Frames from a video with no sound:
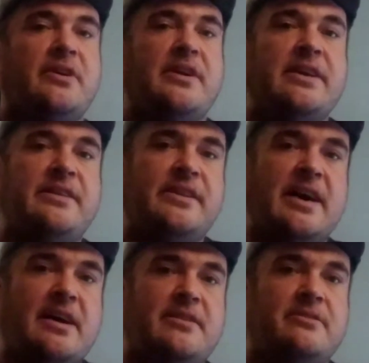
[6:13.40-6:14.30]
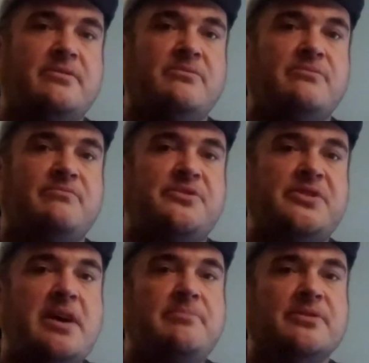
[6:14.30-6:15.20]
in that
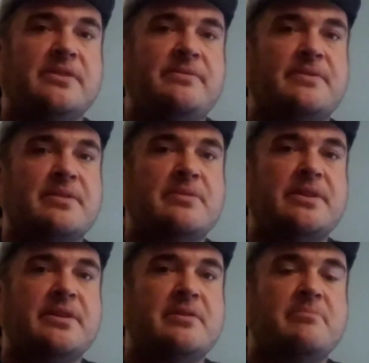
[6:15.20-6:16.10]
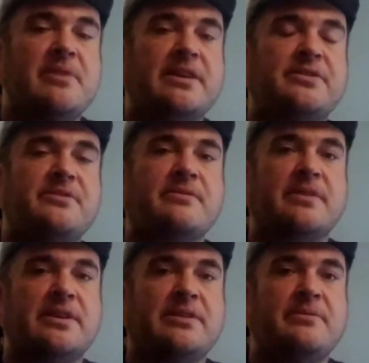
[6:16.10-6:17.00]
same delivery window, make sure
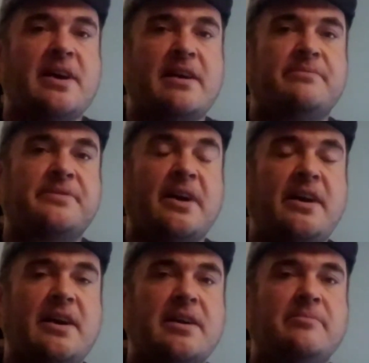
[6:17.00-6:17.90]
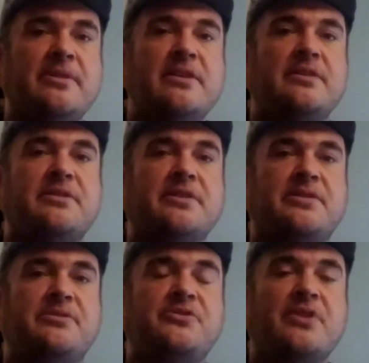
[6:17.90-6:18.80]
that you have time to
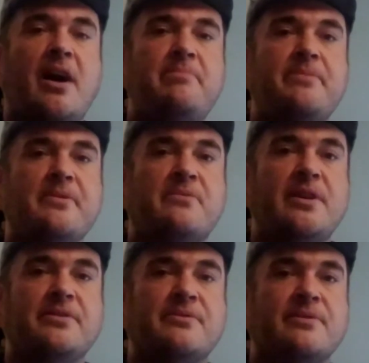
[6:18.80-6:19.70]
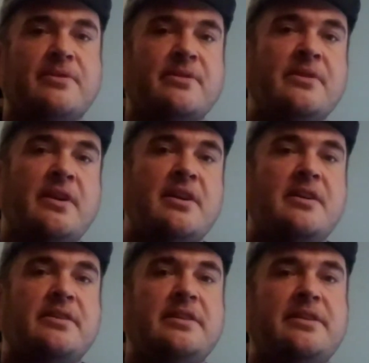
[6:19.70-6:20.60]
shop the one order,
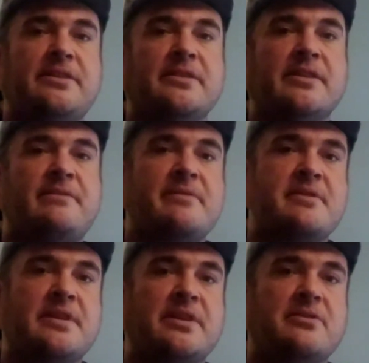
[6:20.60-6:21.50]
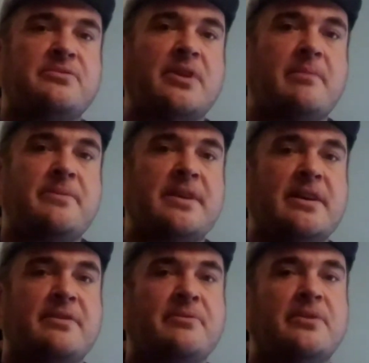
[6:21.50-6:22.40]
get it delivered, and go shop the
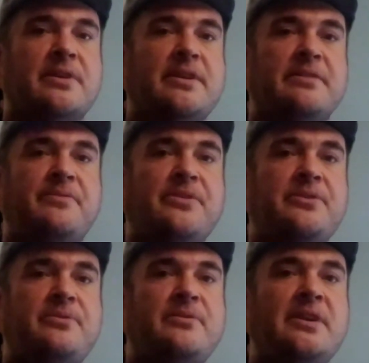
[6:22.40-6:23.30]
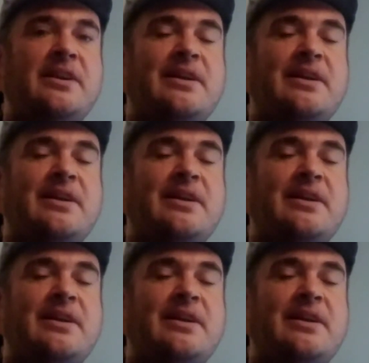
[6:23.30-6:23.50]
other one. If you